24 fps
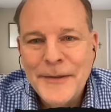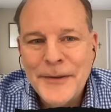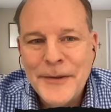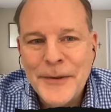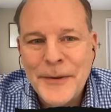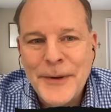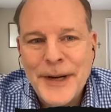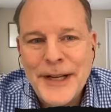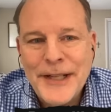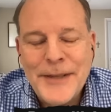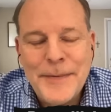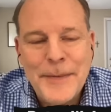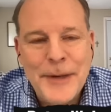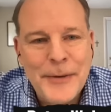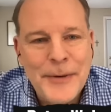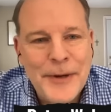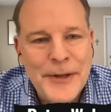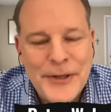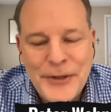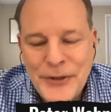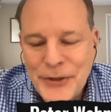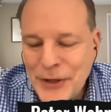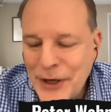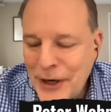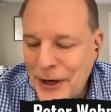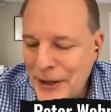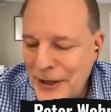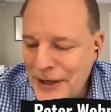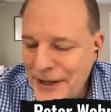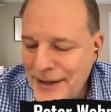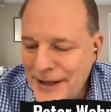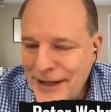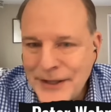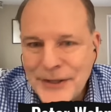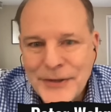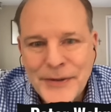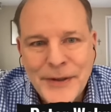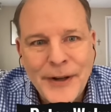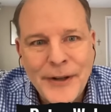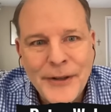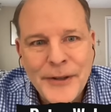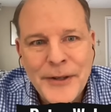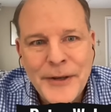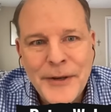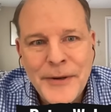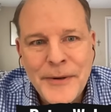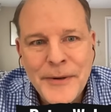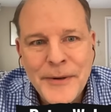Great to be with you, Charlie. Thanks for all
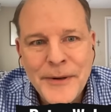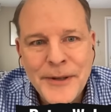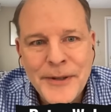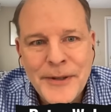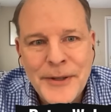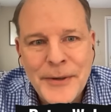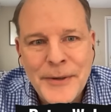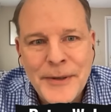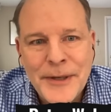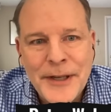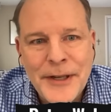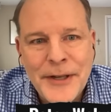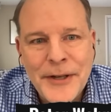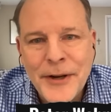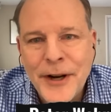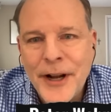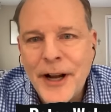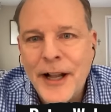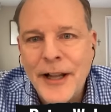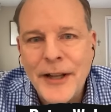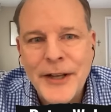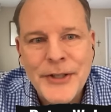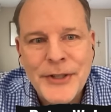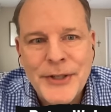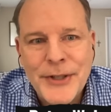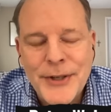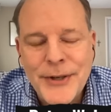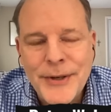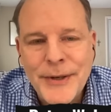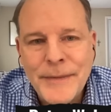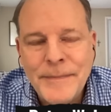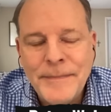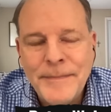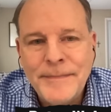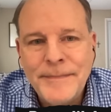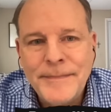you are doing and your colleagues are doing.